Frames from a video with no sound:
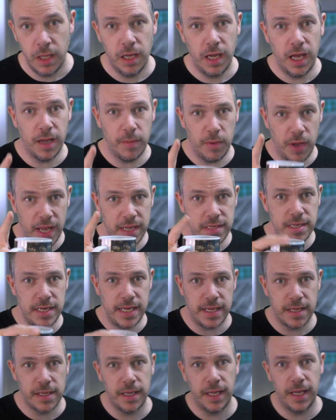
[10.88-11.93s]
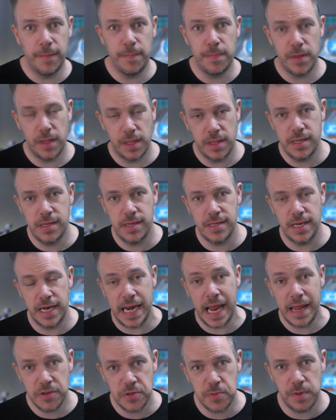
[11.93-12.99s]
Ah, well actually, this is an
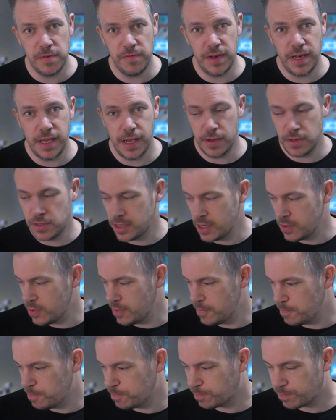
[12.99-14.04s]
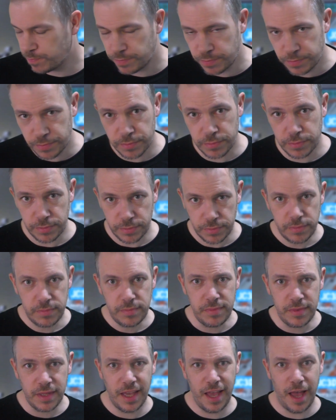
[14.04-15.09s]
announcement video, so
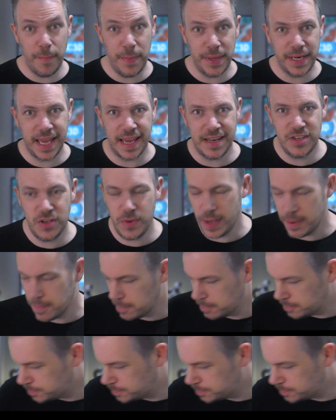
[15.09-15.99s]
I better get to it.